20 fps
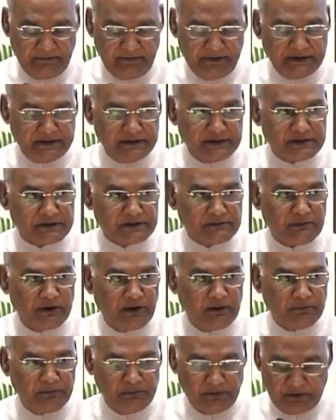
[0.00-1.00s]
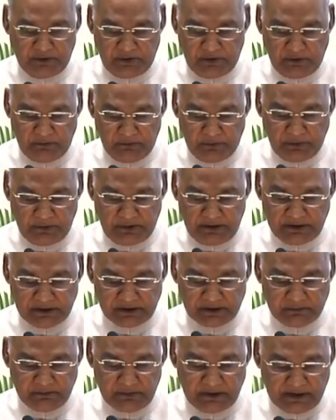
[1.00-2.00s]
visits from
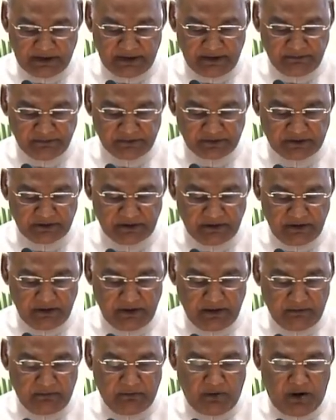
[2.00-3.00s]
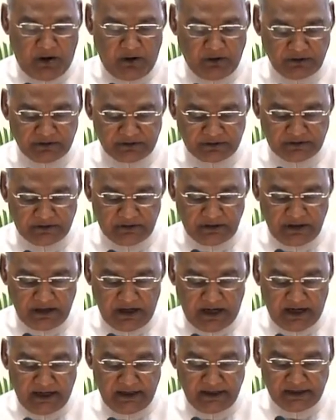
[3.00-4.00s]
Buddhist pilgrims, monks,
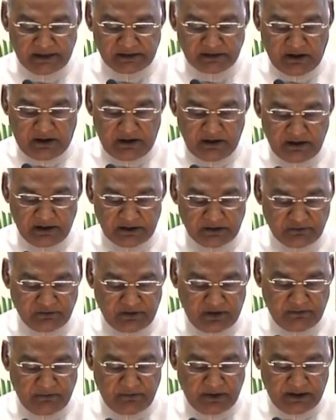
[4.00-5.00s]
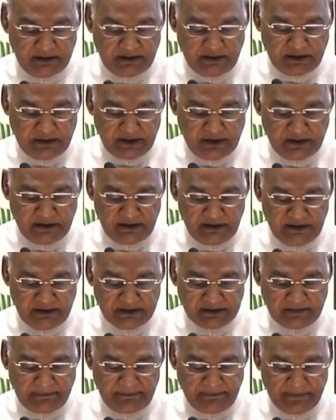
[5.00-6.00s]
and scholars from other
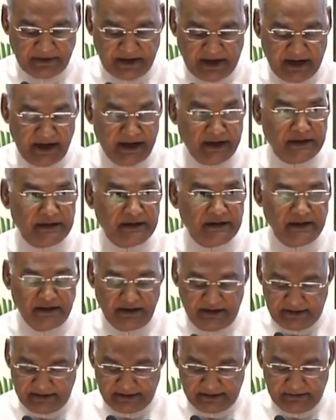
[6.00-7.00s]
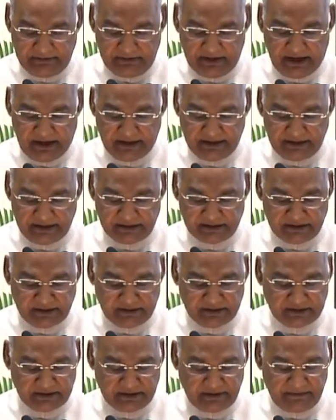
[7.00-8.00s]
countries and
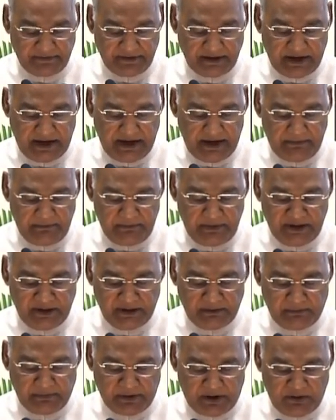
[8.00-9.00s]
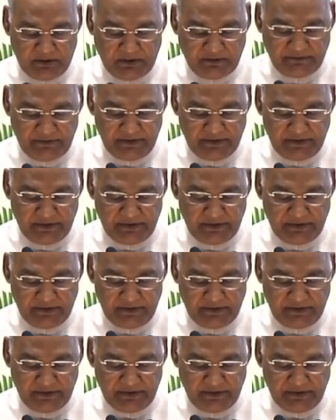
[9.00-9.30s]
civilizations have been a proud